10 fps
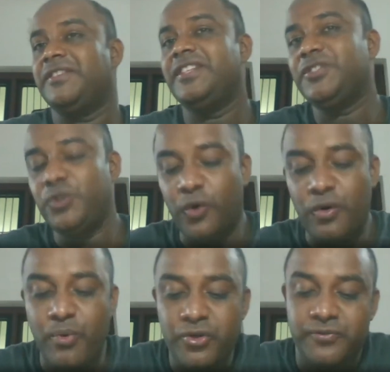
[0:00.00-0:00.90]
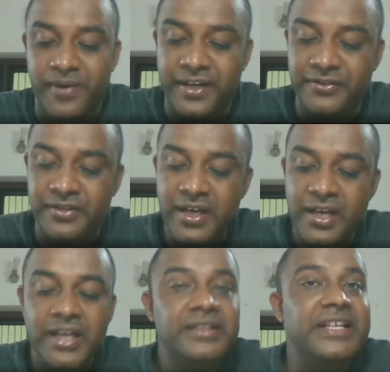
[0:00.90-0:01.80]
In these two books, friends,
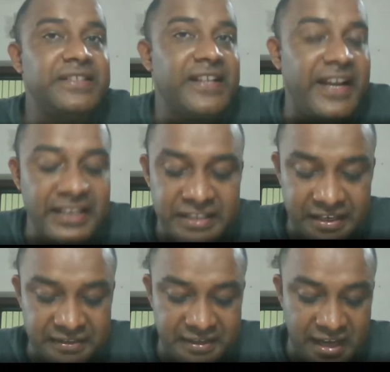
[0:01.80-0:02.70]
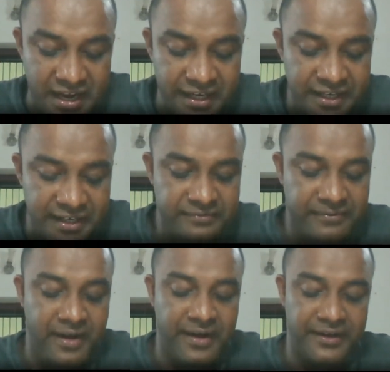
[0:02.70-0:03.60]
these writers
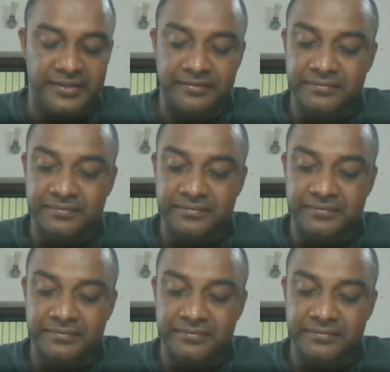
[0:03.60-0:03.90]
identified